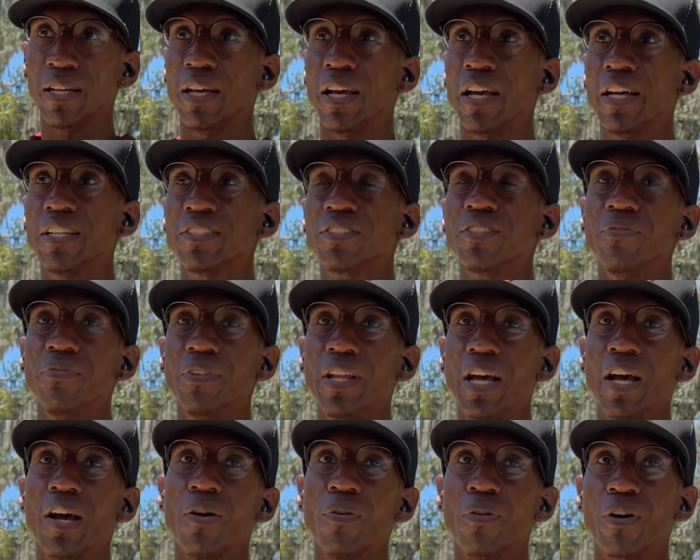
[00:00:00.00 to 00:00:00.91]
As of
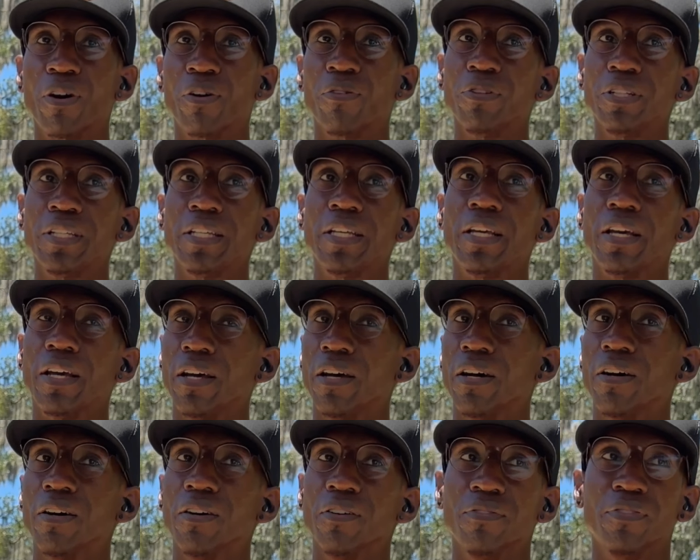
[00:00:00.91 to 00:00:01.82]
now, I only
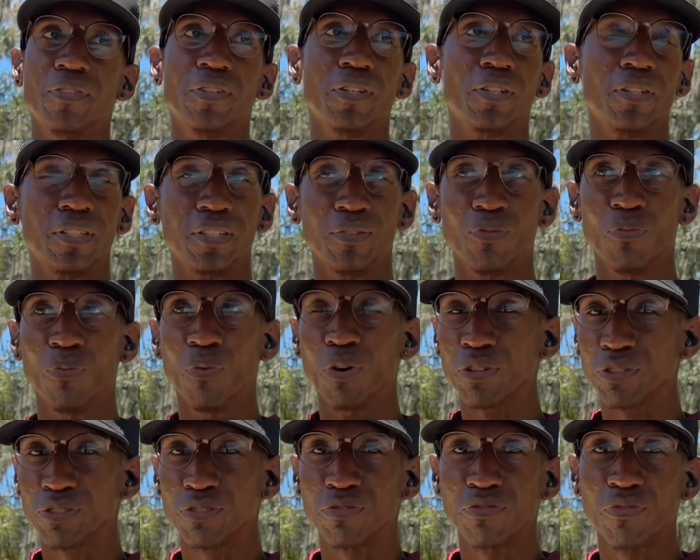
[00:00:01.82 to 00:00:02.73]
have
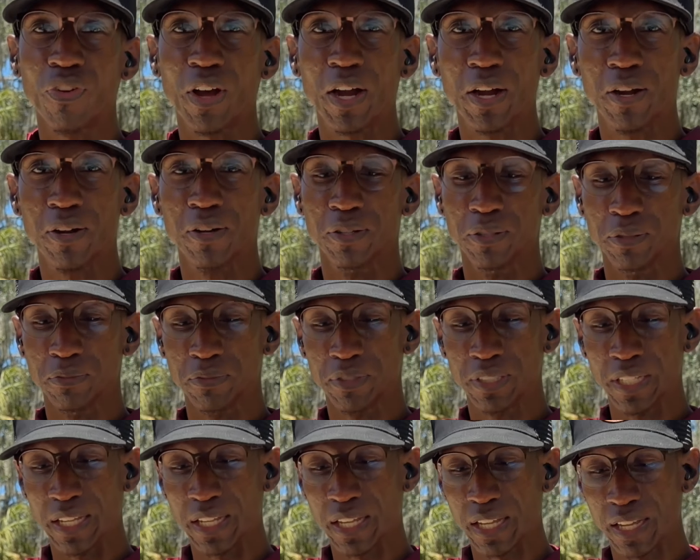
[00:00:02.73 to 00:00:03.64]
1 or 2 firearms
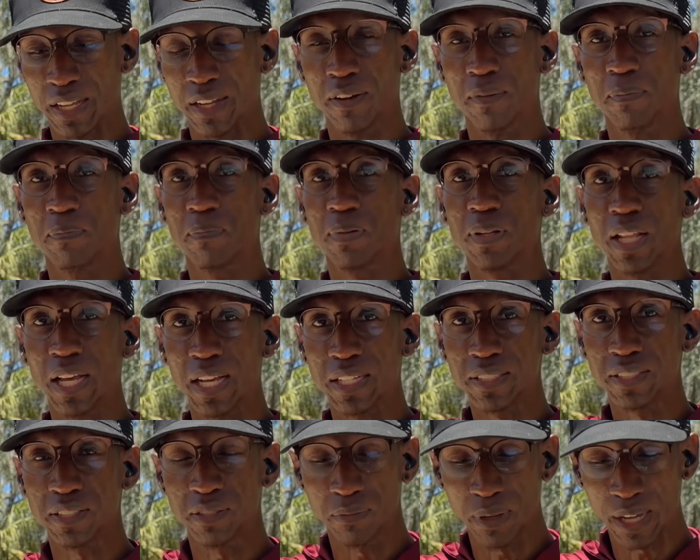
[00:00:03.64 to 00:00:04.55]
that have
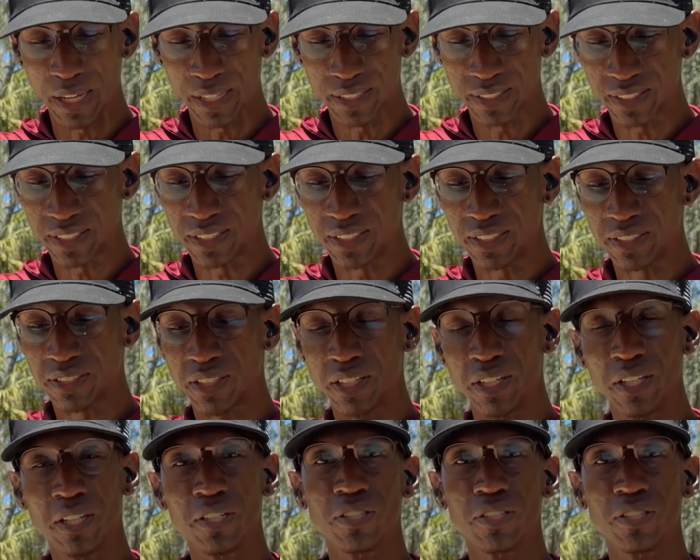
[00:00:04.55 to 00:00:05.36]
plastic magazines.